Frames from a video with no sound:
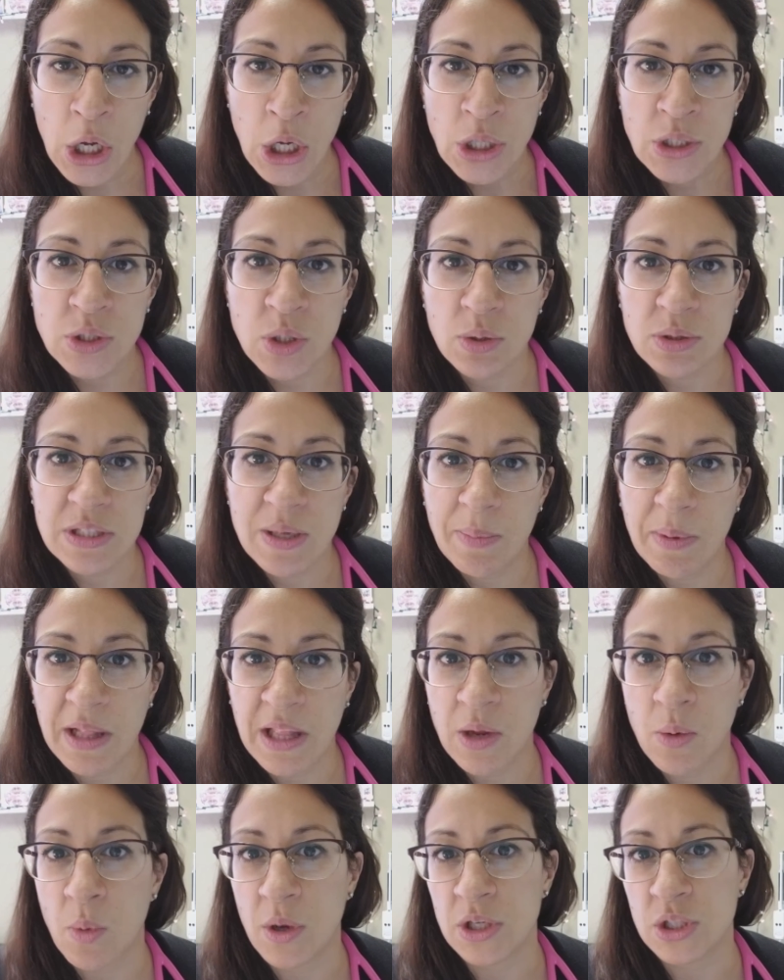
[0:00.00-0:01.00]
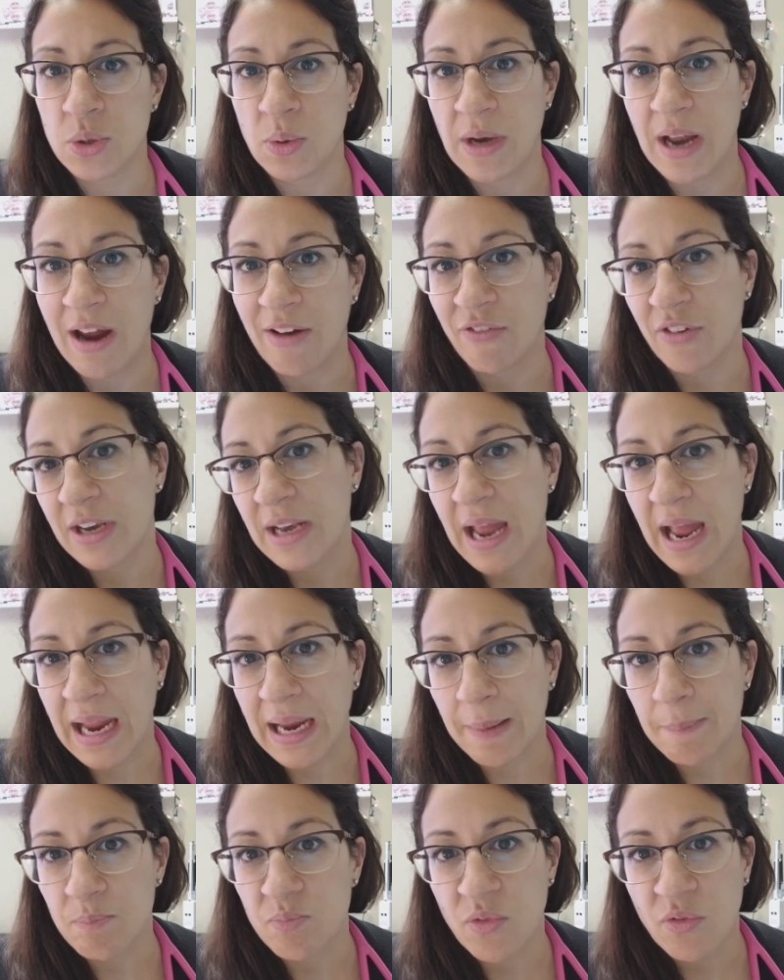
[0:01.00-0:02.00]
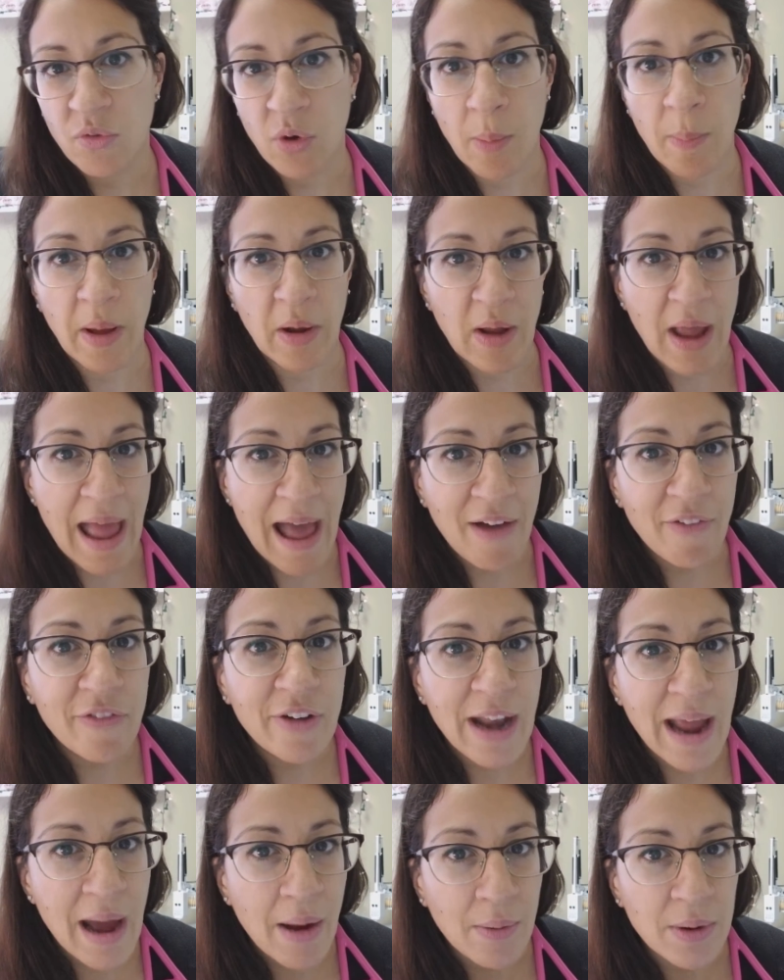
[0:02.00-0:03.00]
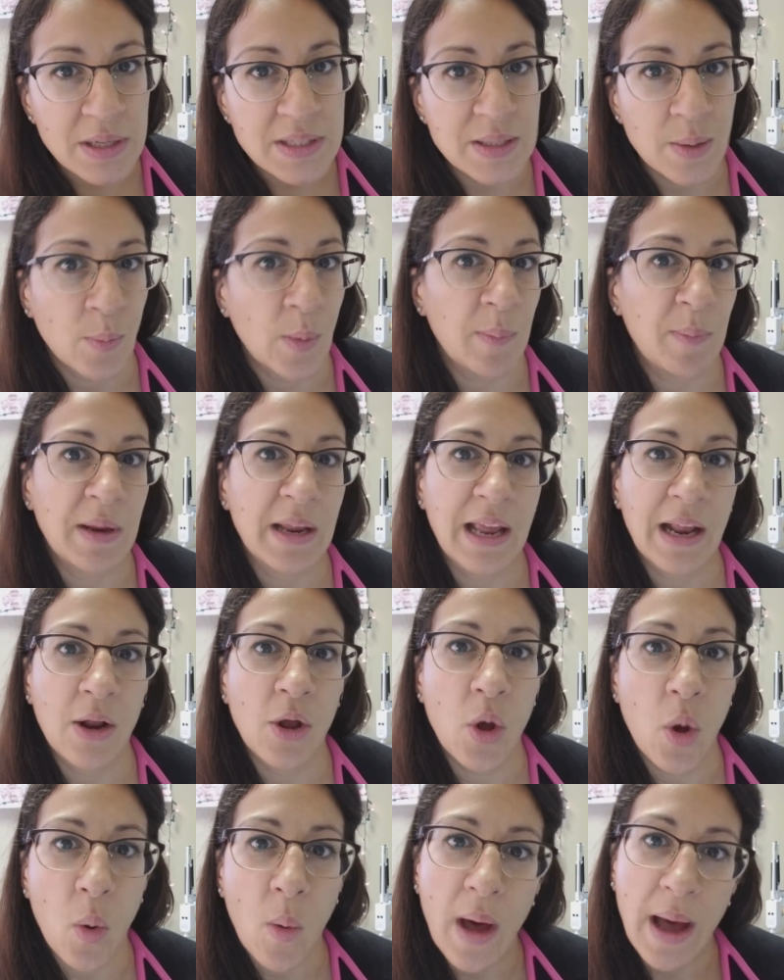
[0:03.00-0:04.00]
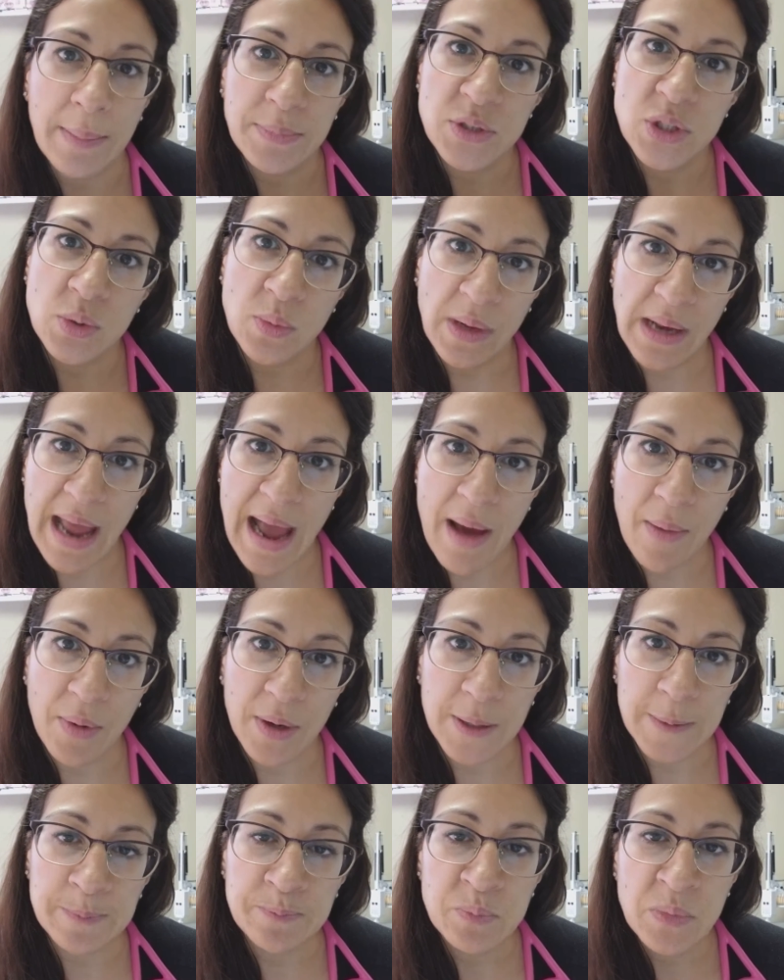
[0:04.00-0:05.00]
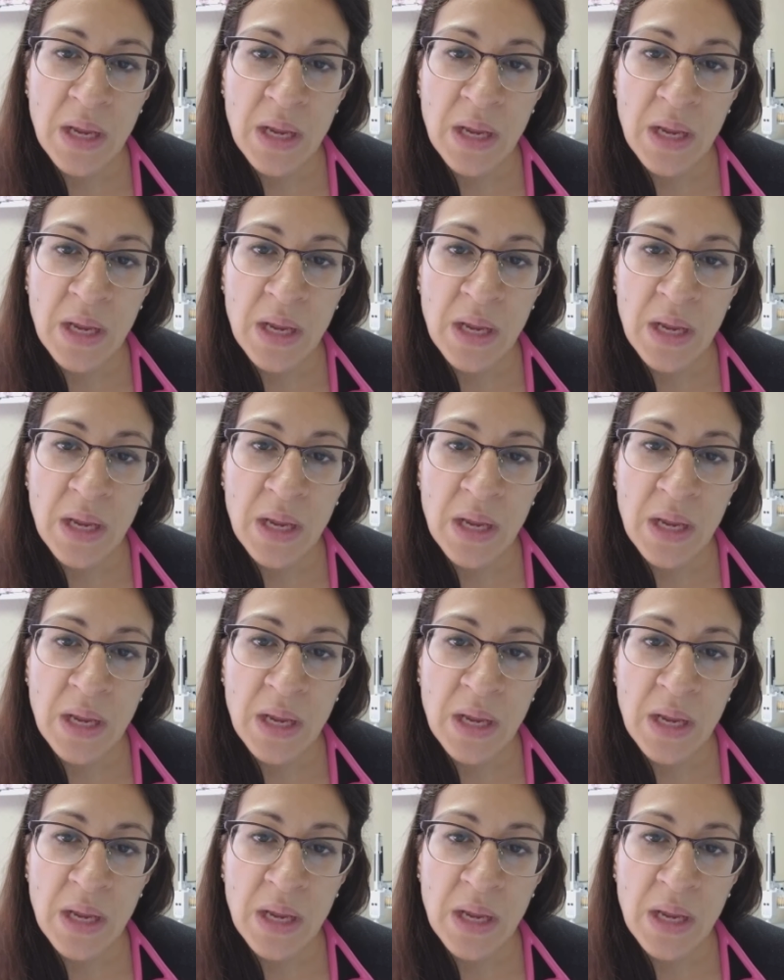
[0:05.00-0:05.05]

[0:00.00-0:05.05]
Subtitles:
So typically you want to do it every night for about a half an hour. Some women can go up to an hour.